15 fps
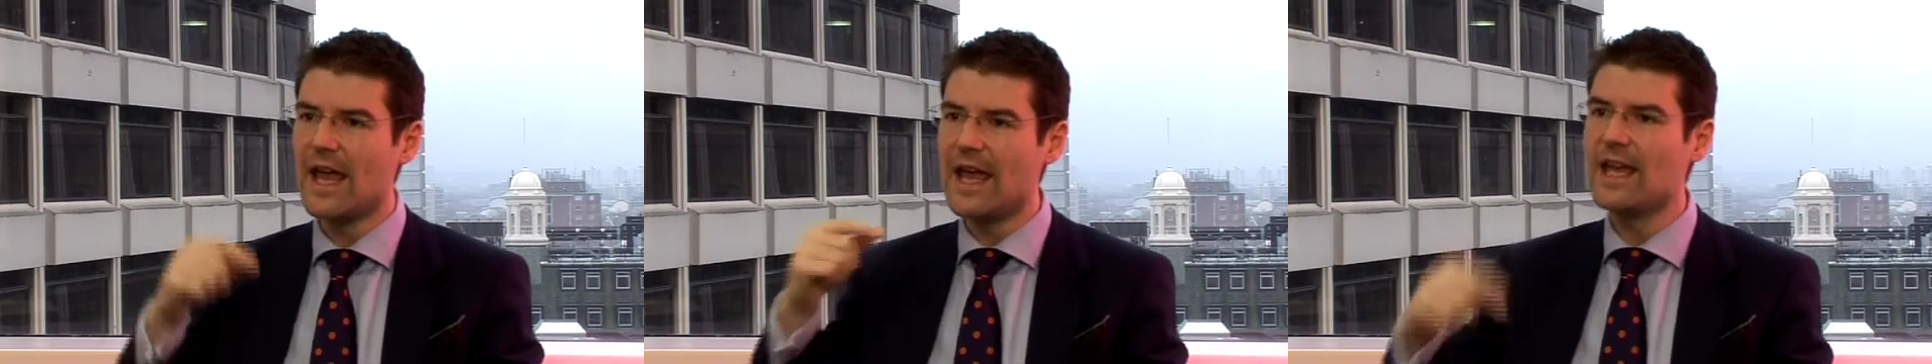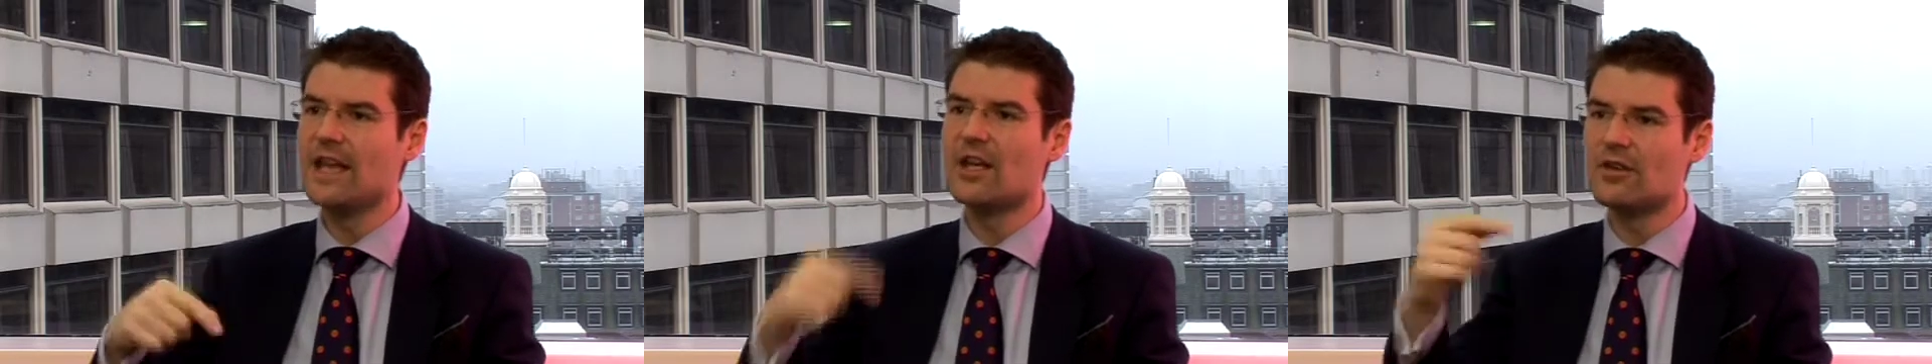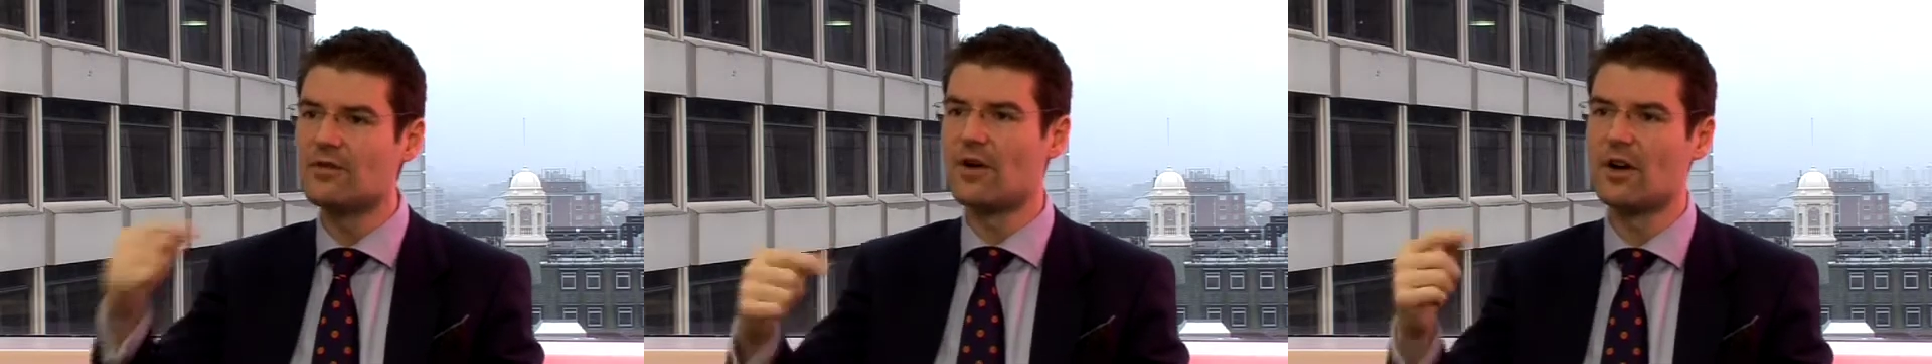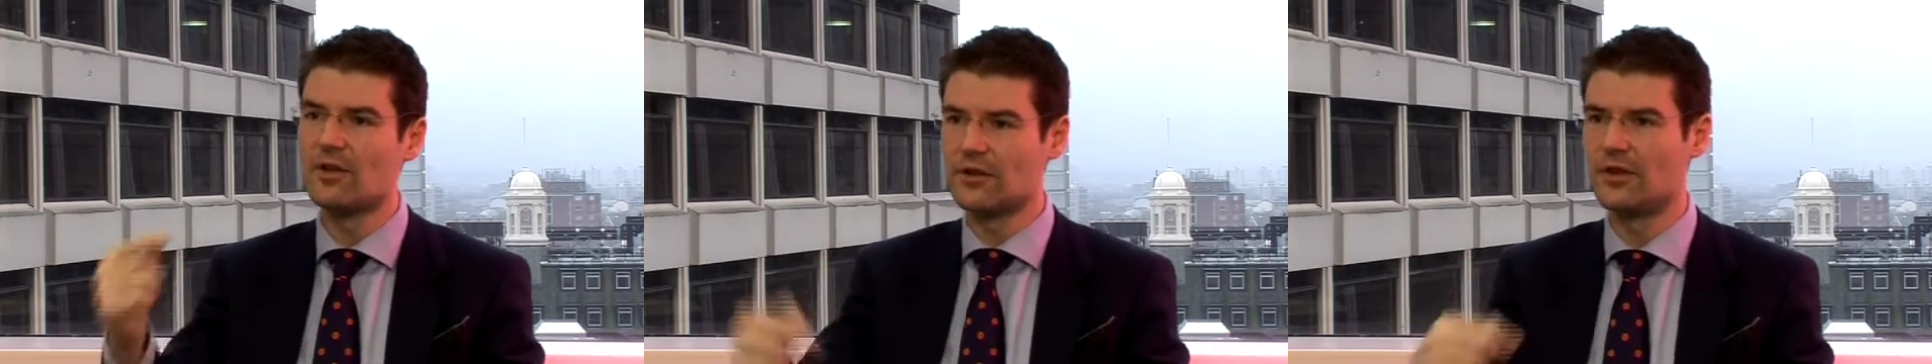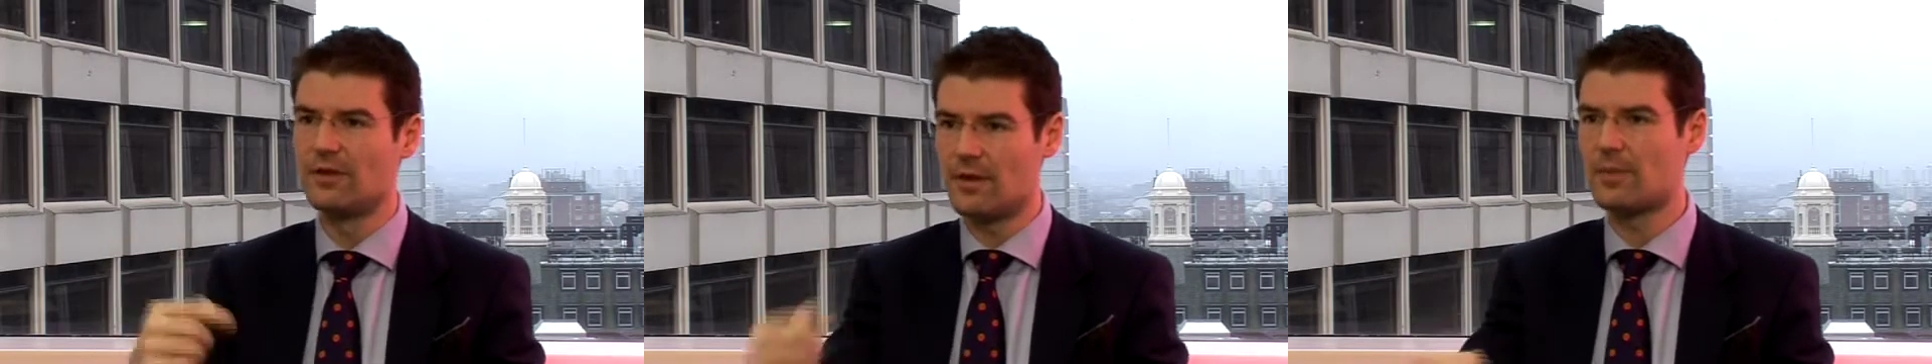in
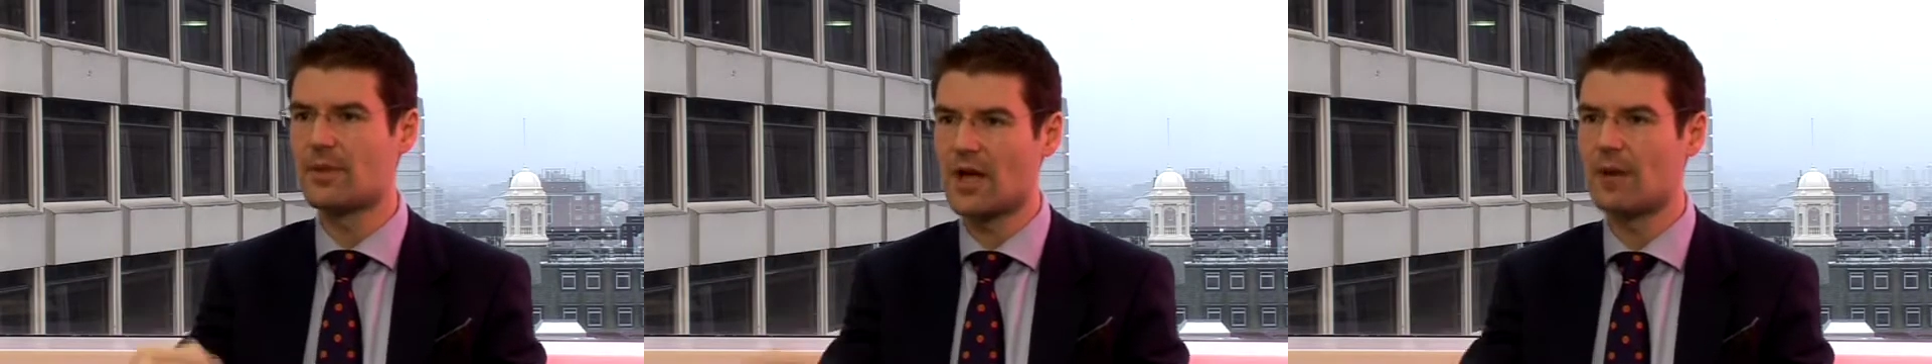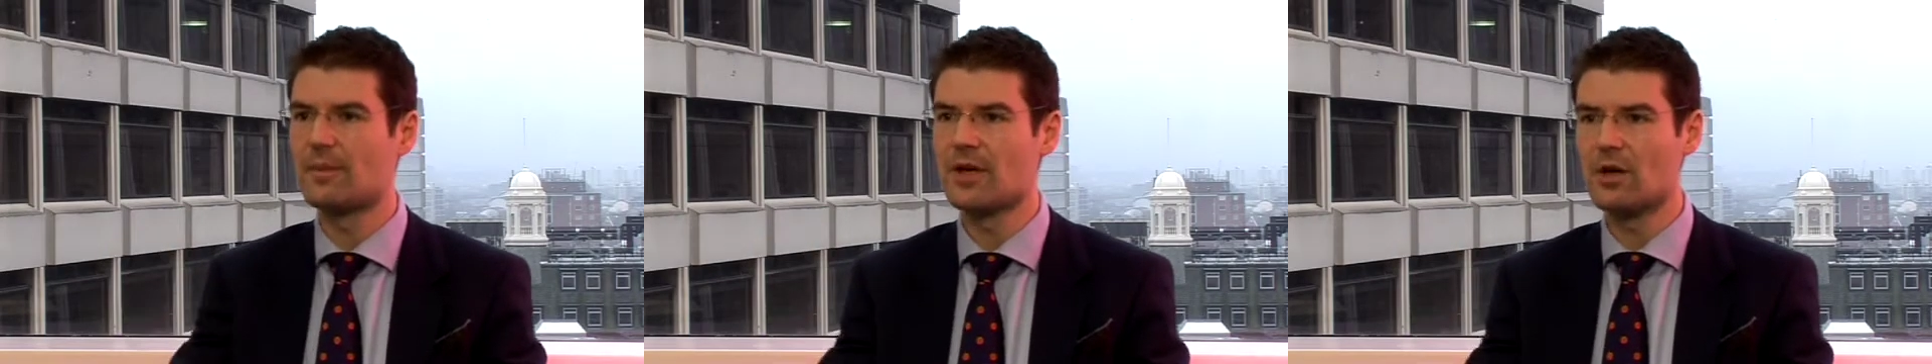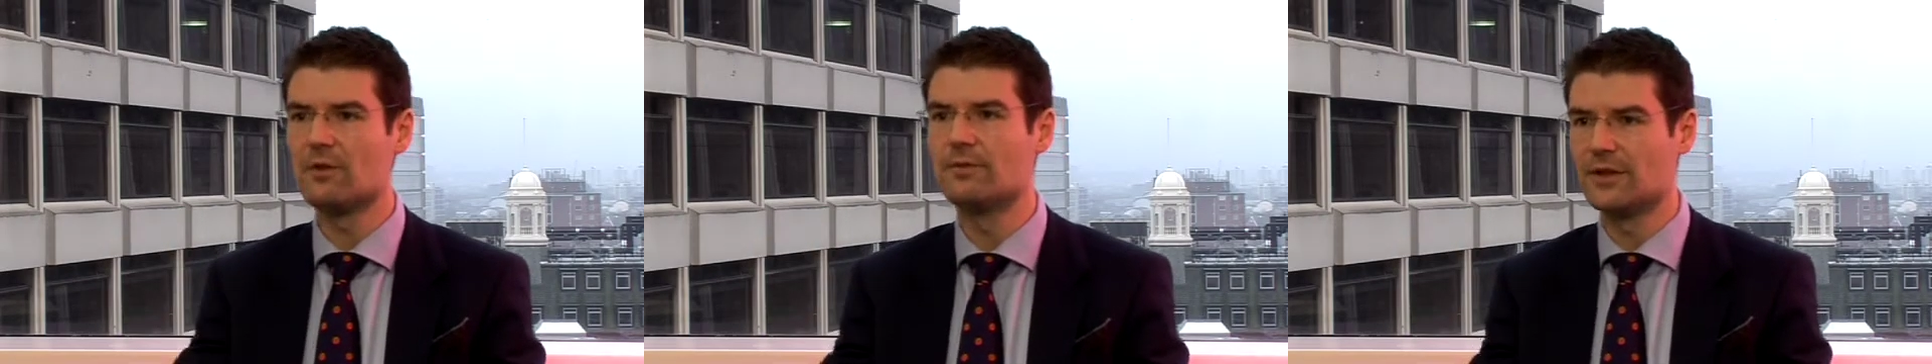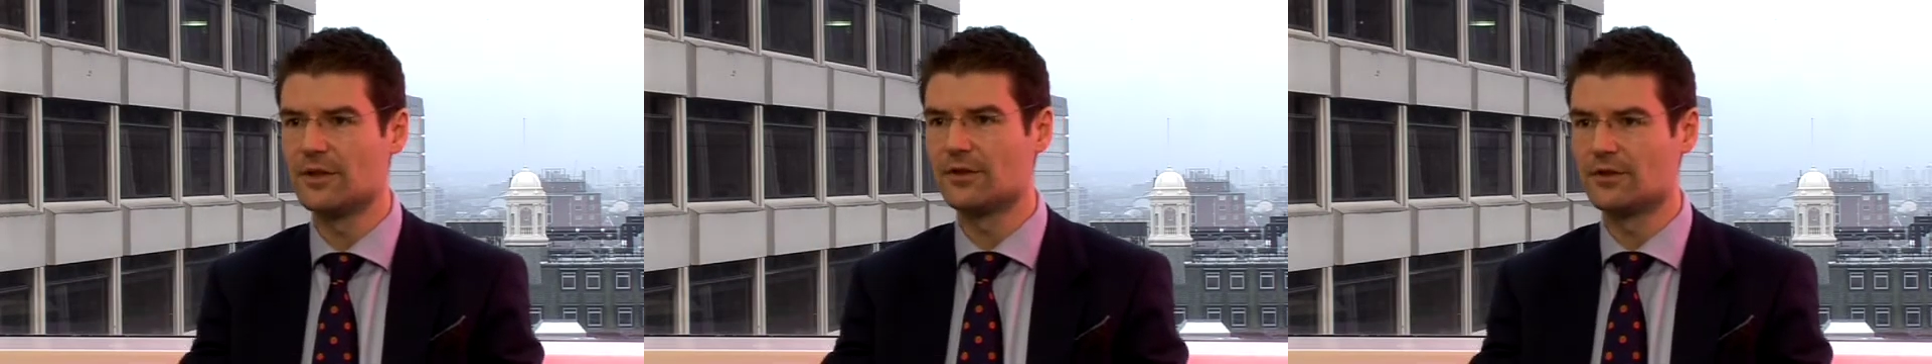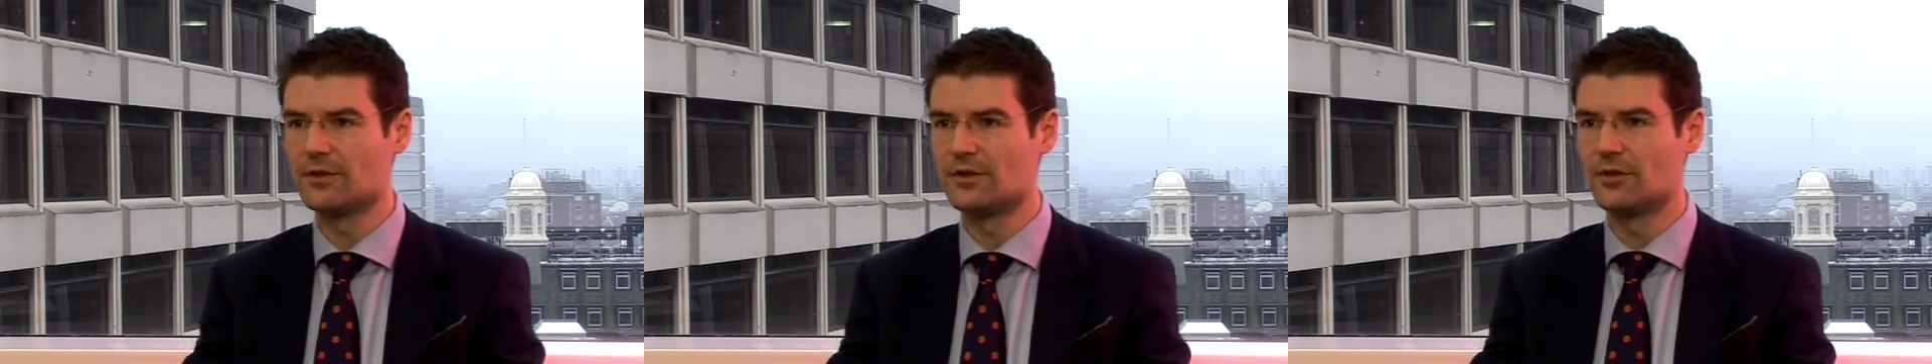advance of it becoming
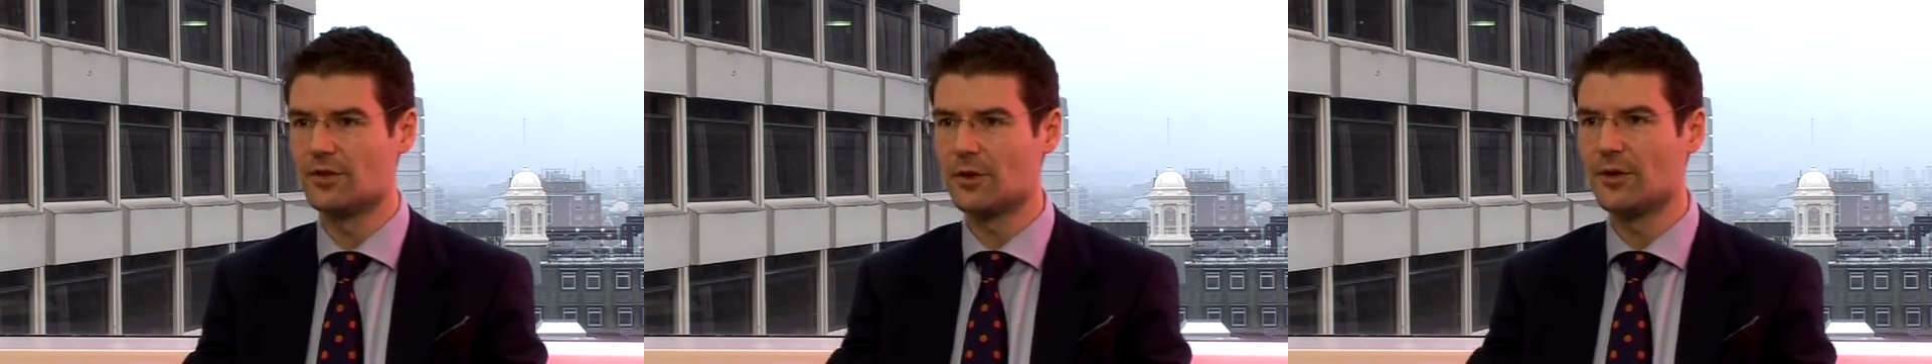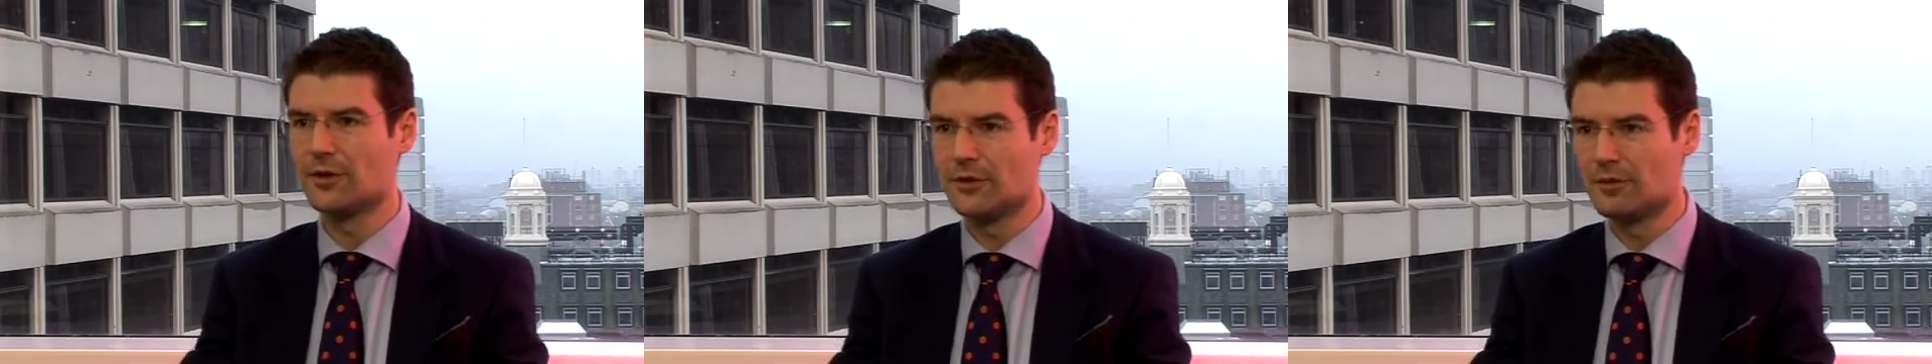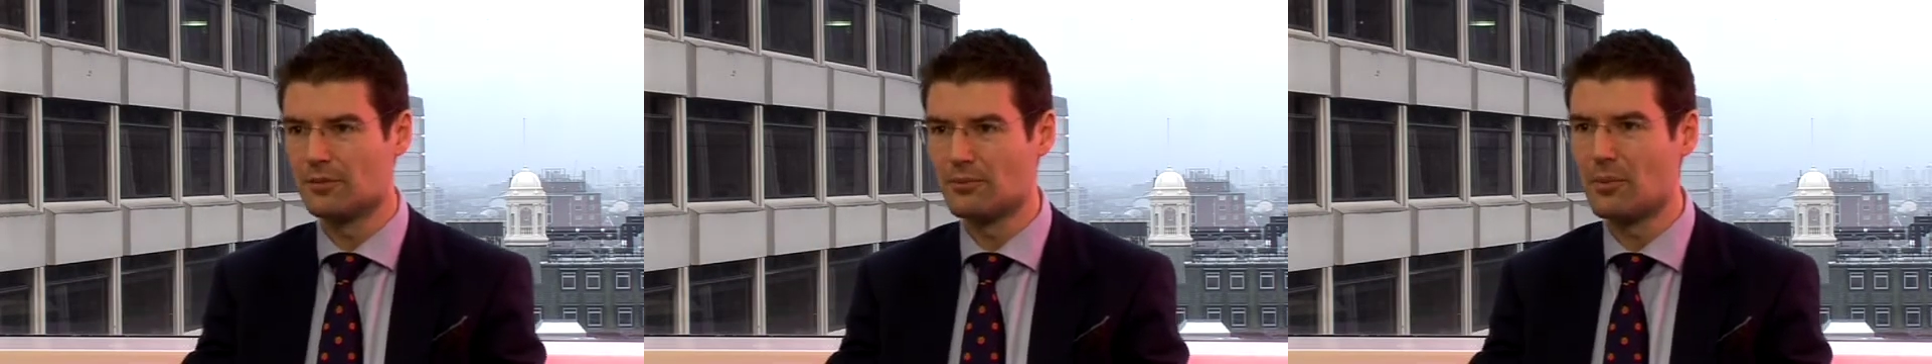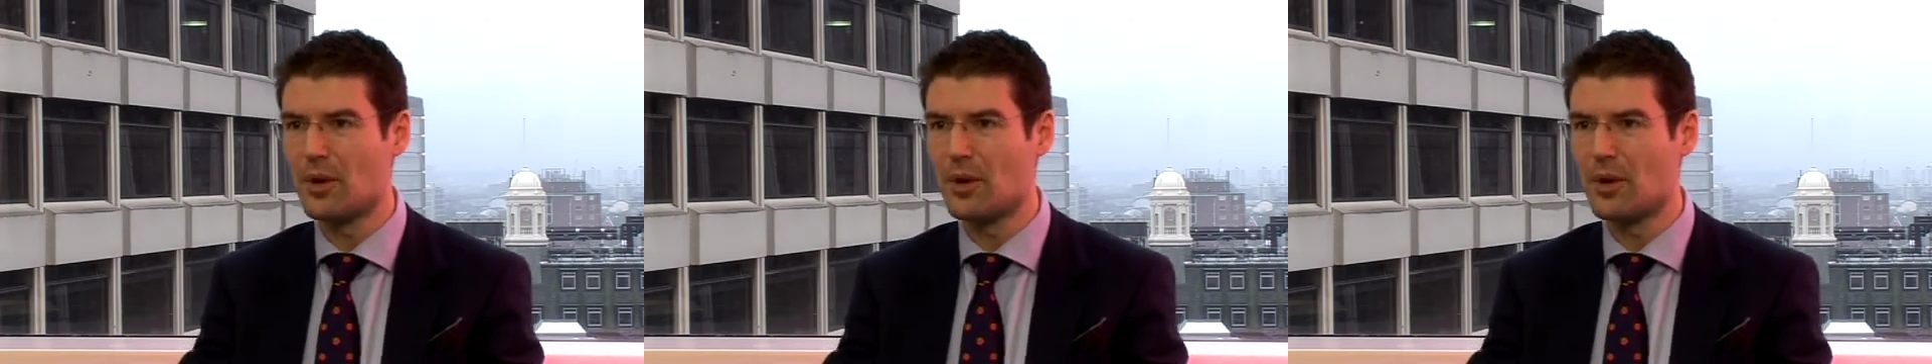obvious to us